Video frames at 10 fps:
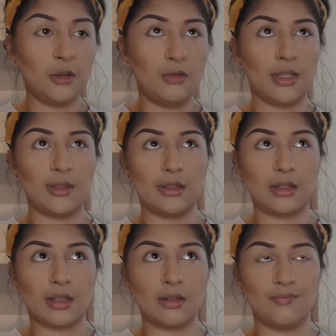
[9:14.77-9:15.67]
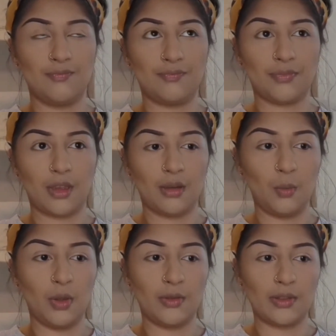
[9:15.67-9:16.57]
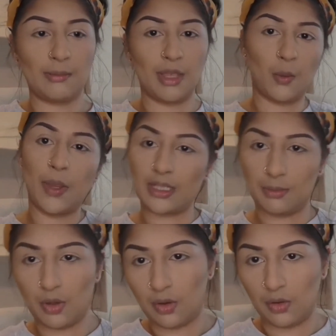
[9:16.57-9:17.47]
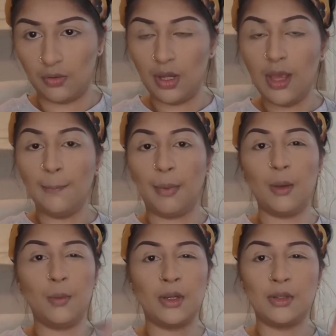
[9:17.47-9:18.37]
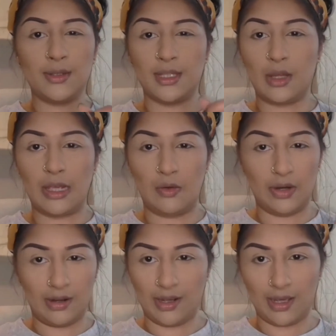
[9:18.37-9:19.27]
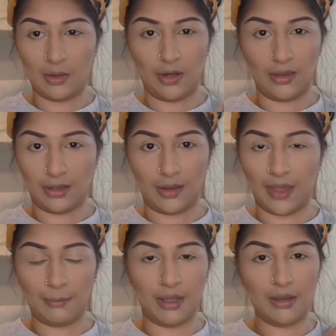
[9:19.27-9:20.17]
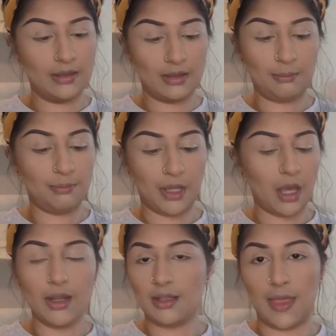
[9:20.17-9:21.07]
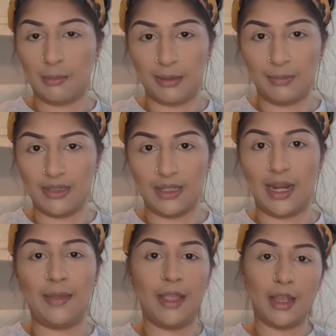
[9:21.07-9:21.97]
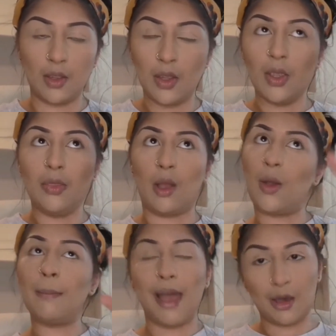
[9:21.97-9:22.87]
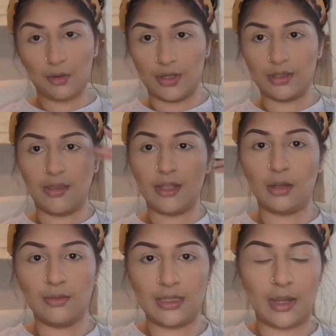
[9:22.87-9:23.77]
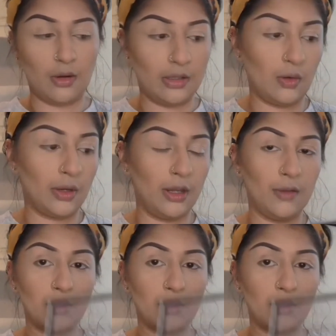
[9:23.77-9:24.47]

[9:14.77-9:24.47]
you just want something quick to put on, but I wouldn't use it on a night out or anything like that because the colours aren't that pigmented, and they're quite powdery, so they don't stay on as long enough.